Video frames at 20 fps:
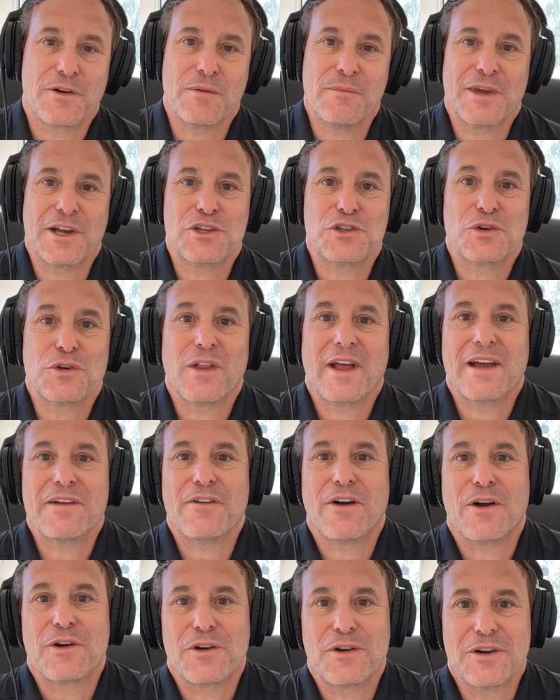It makes your
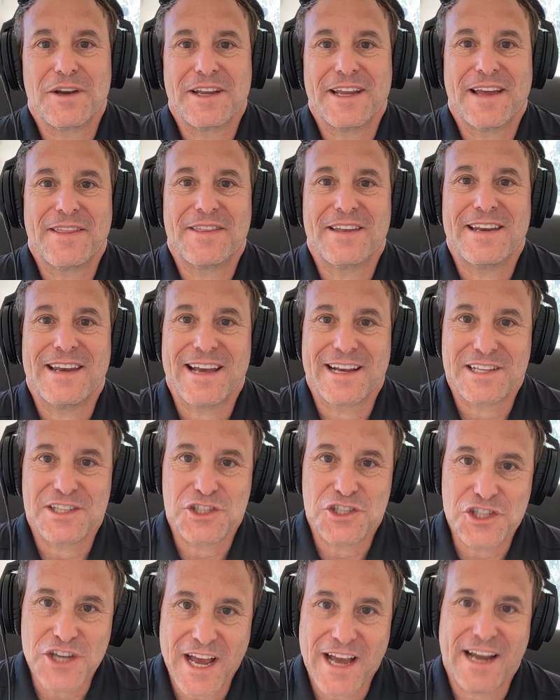life harder to get the
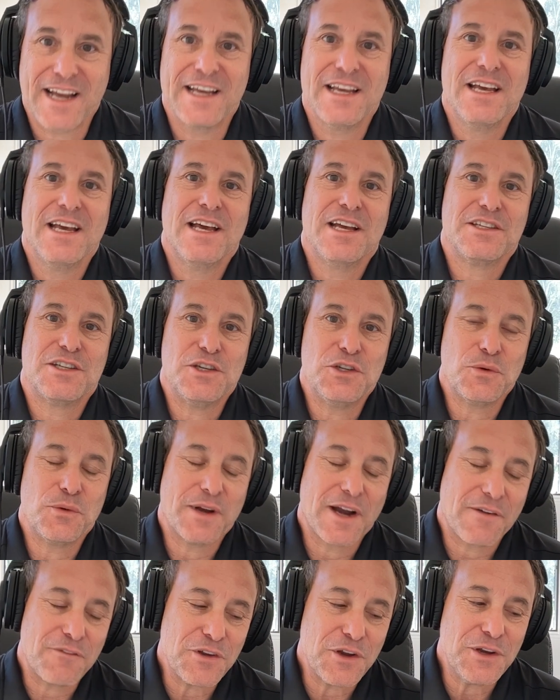next check, to do
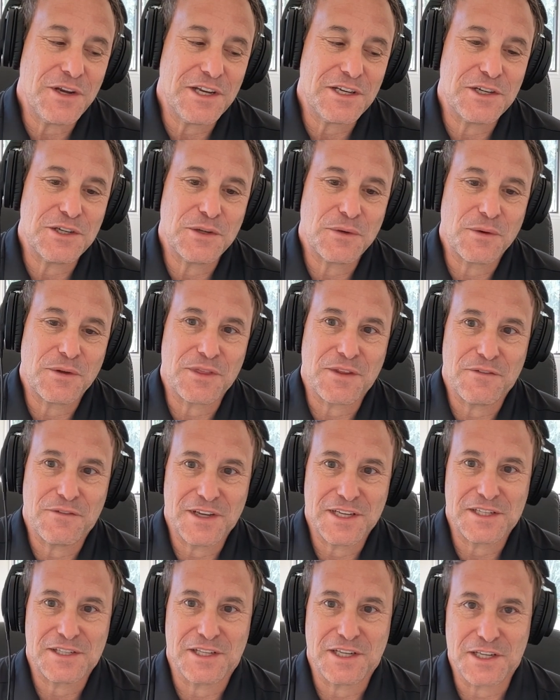whatever you need to do with the
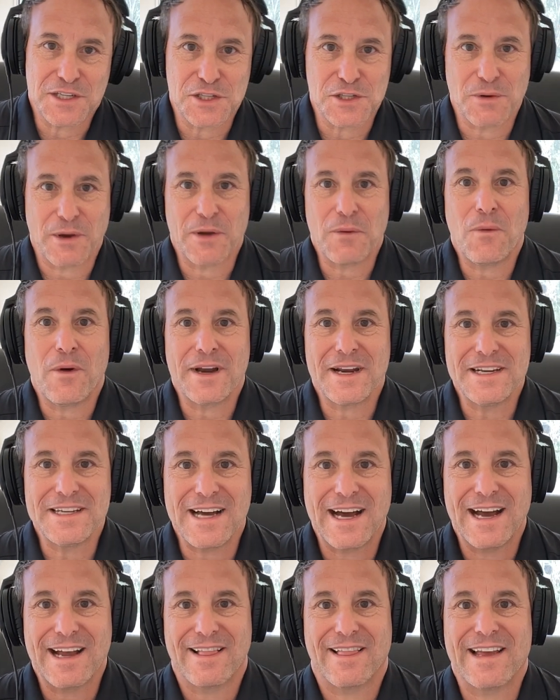VCs. So I wanted to
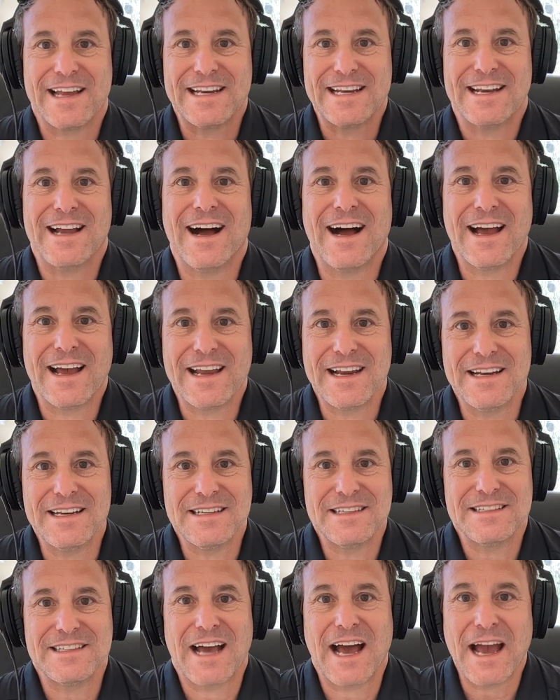highlight 9
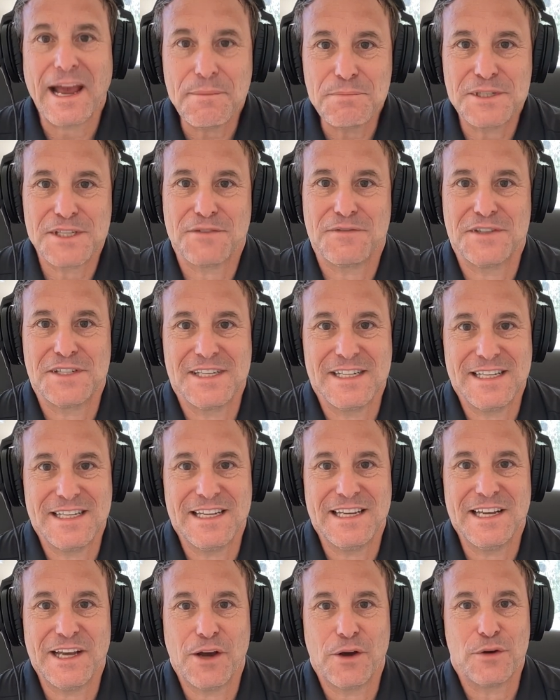types of
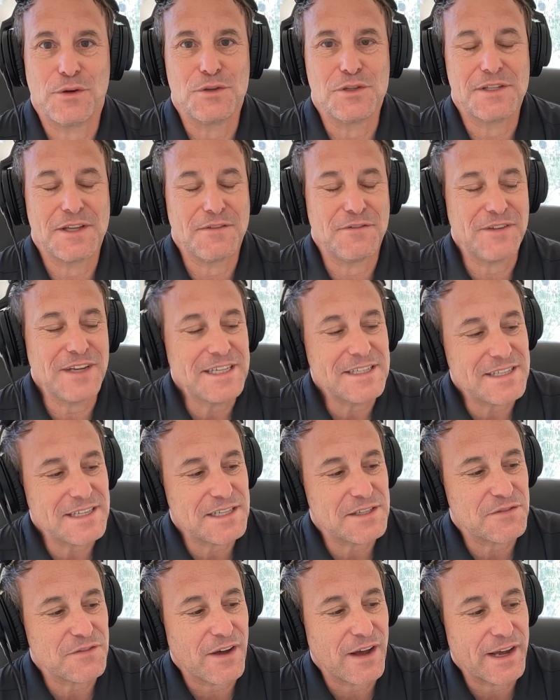CEOs that
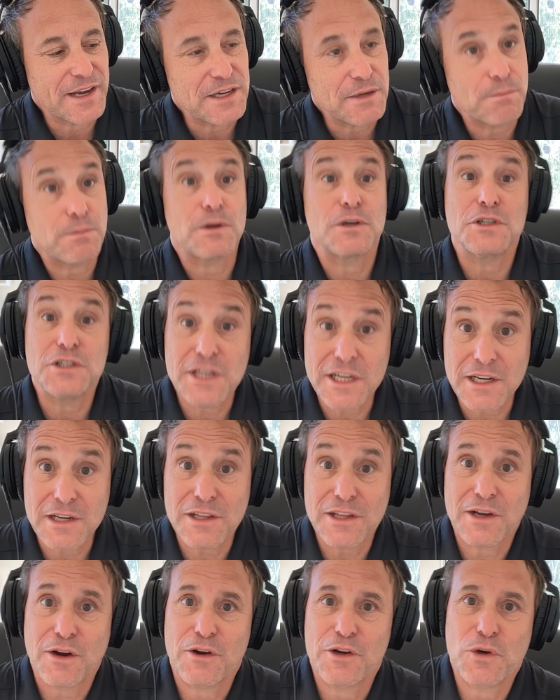VCs find
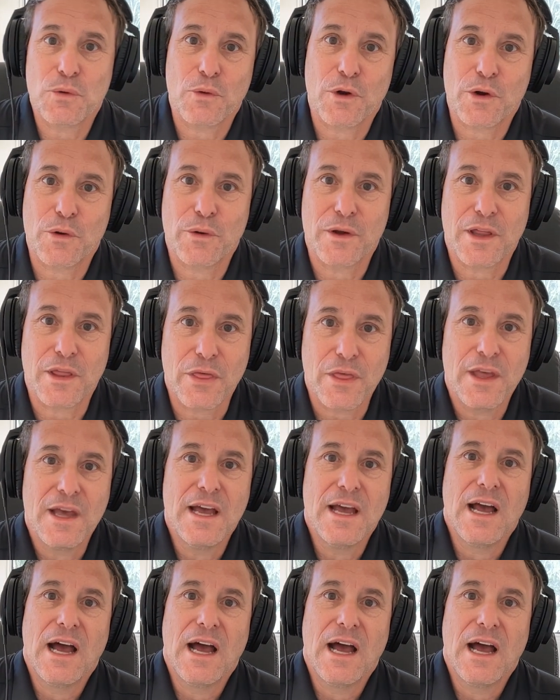particularly hard to work with,